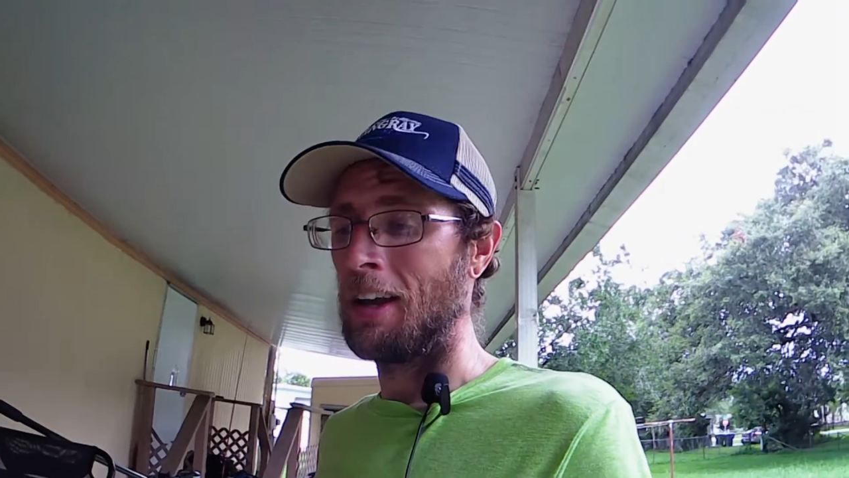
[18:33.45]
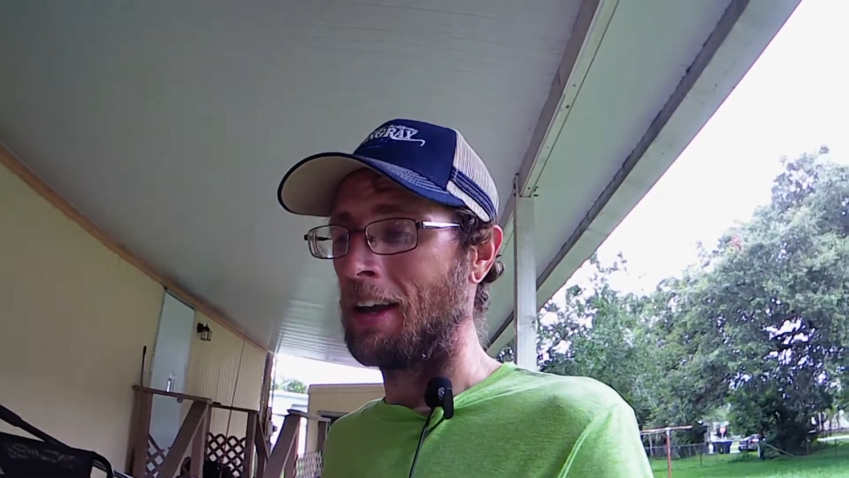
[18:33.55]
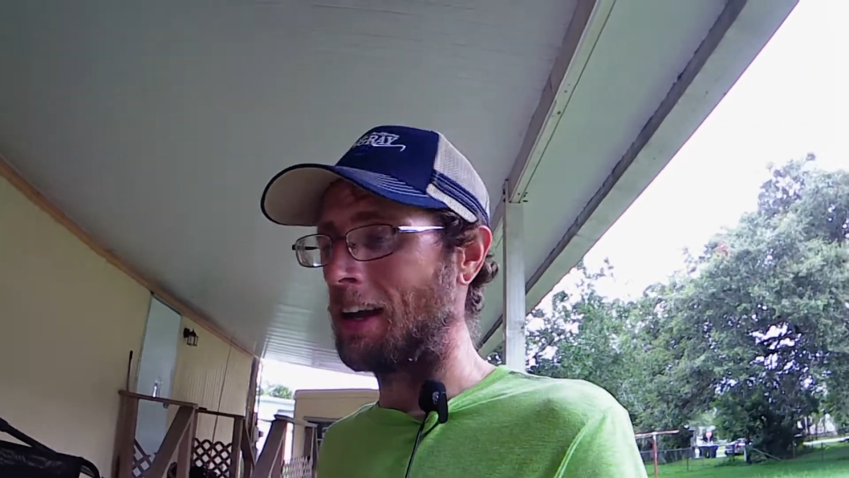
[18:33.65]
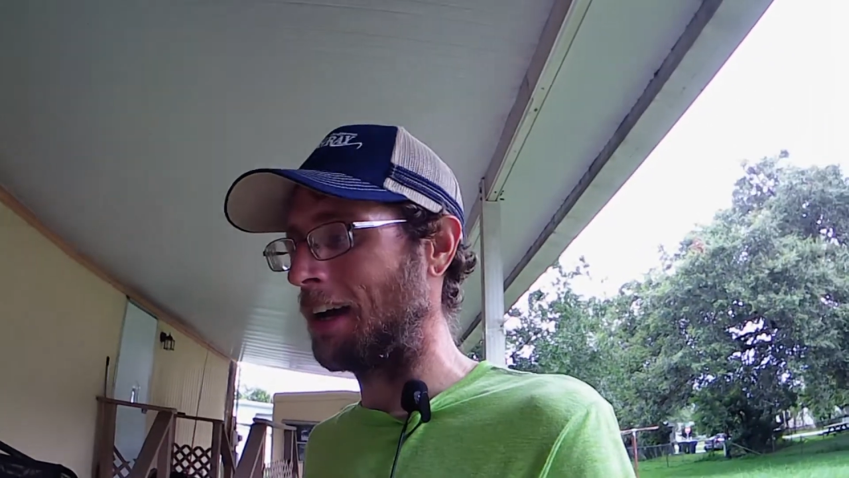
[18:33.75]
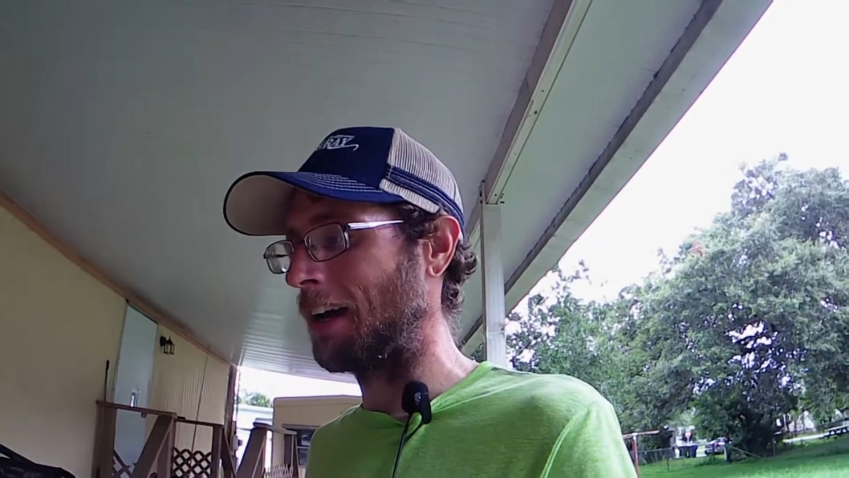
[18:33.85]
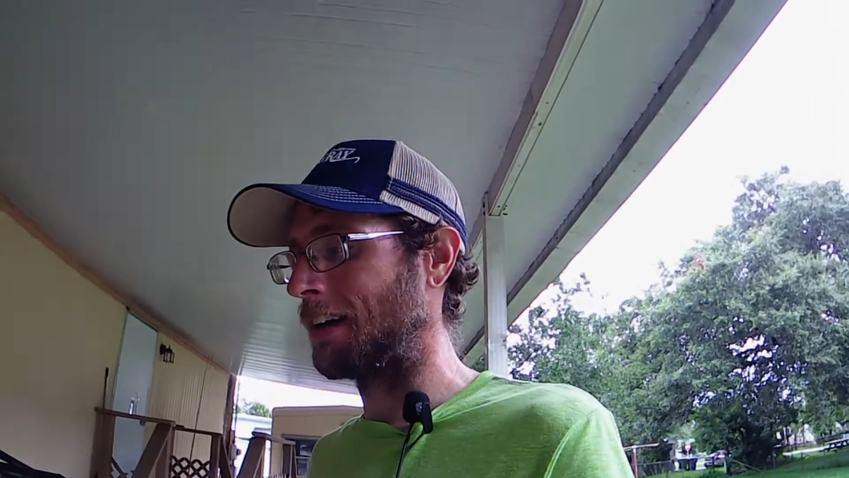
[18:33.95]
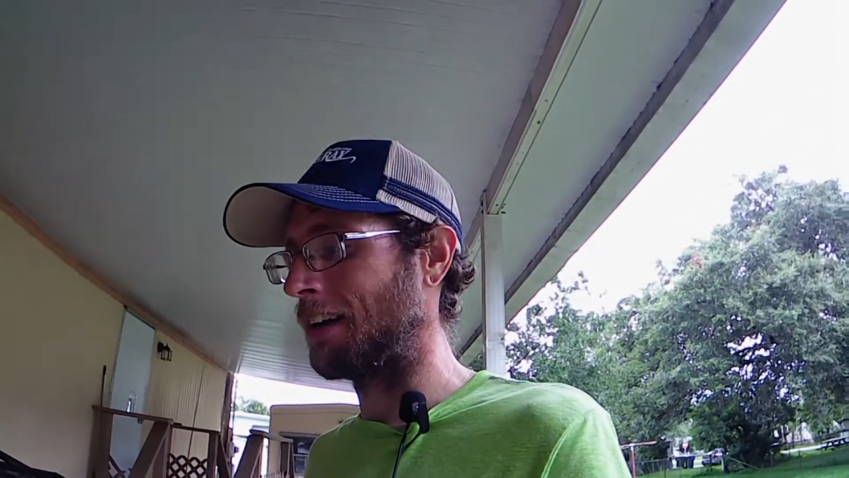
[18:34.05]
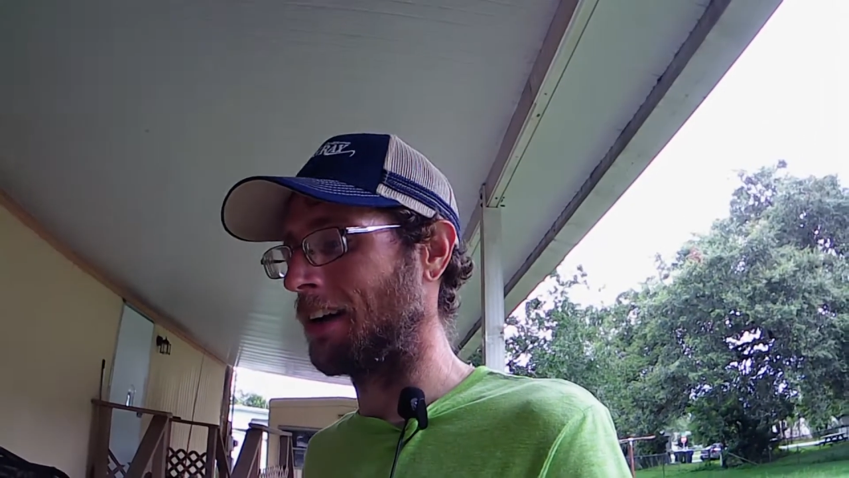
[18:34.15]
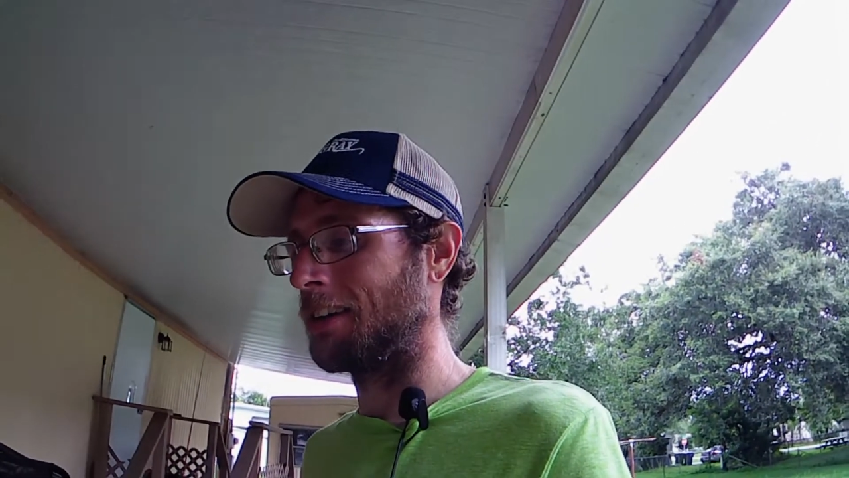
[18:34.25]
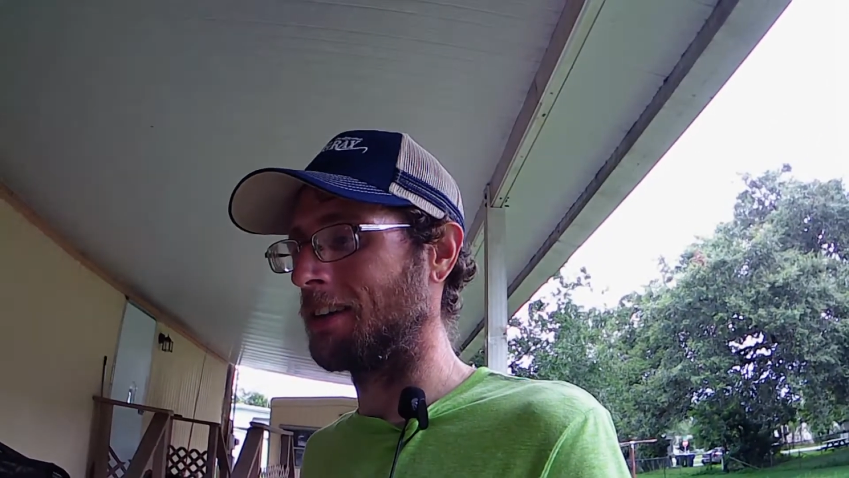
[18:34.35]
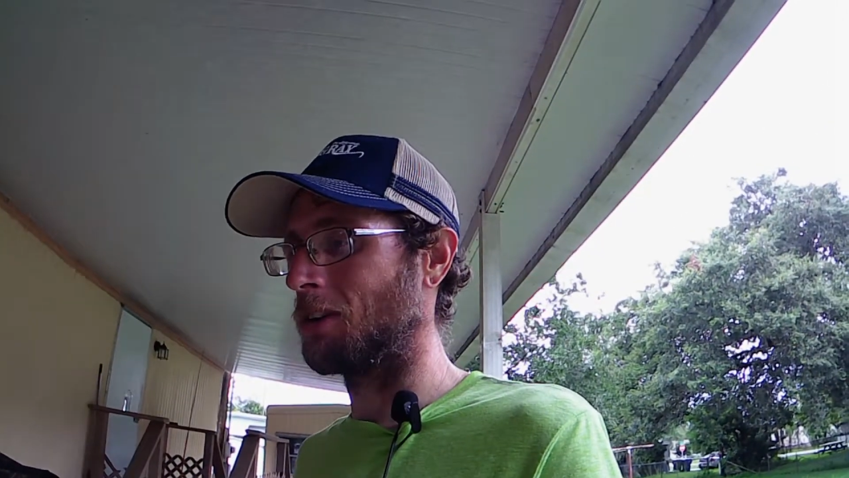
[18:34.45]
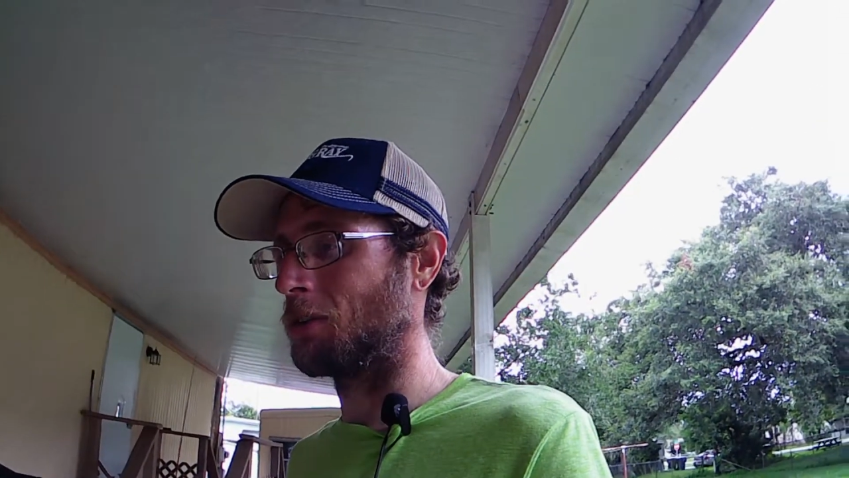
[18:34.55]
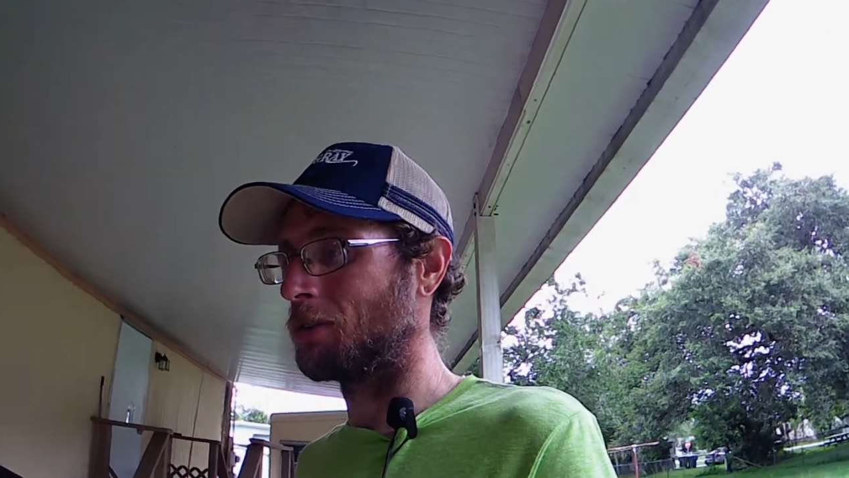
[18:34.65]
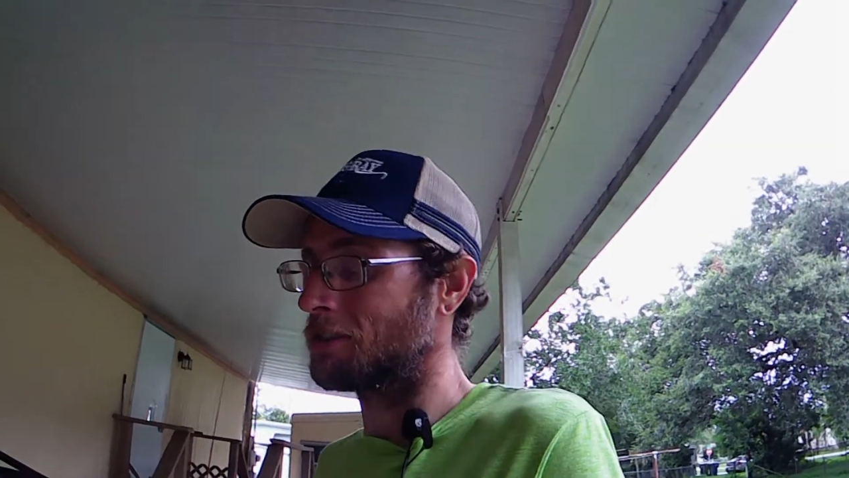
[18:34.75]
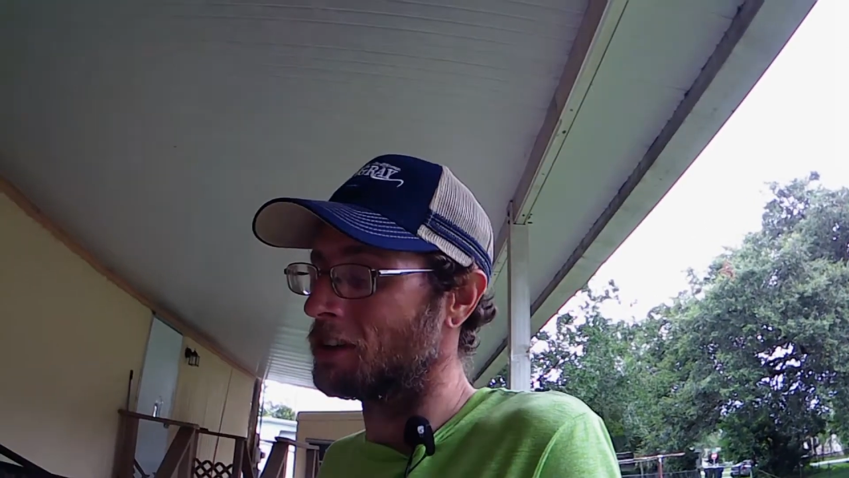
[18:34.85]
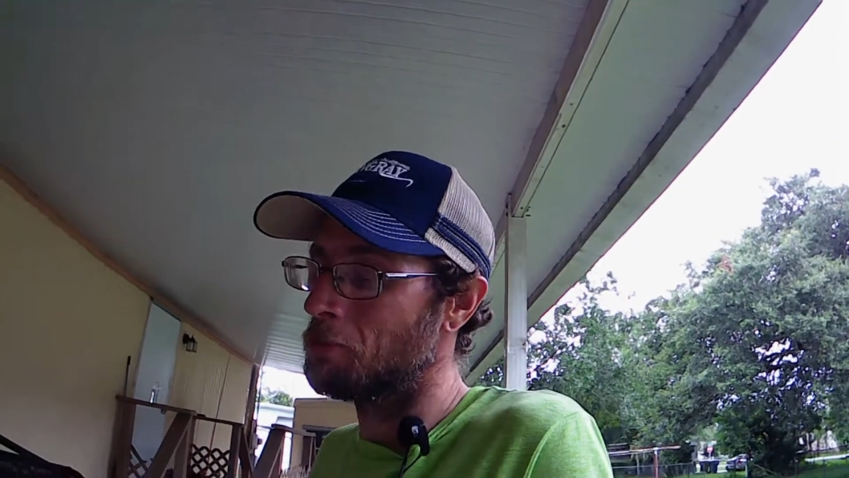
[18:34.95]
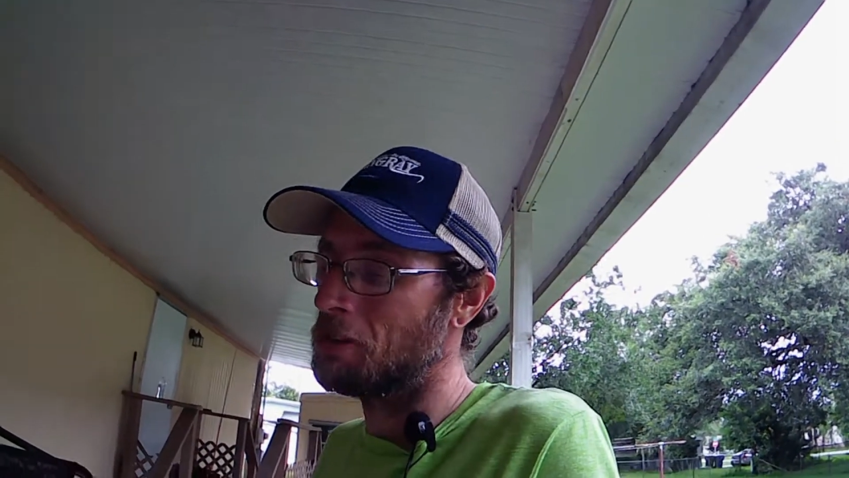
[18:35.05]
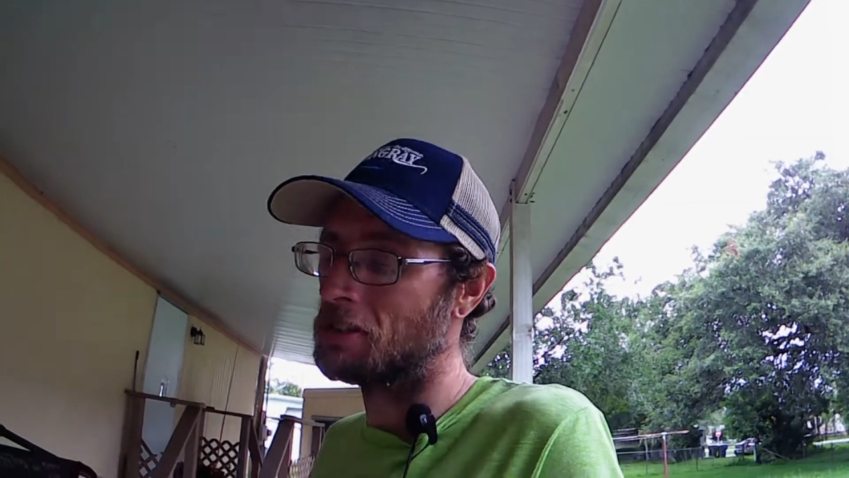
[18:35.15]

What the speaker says: and you know, there's going to be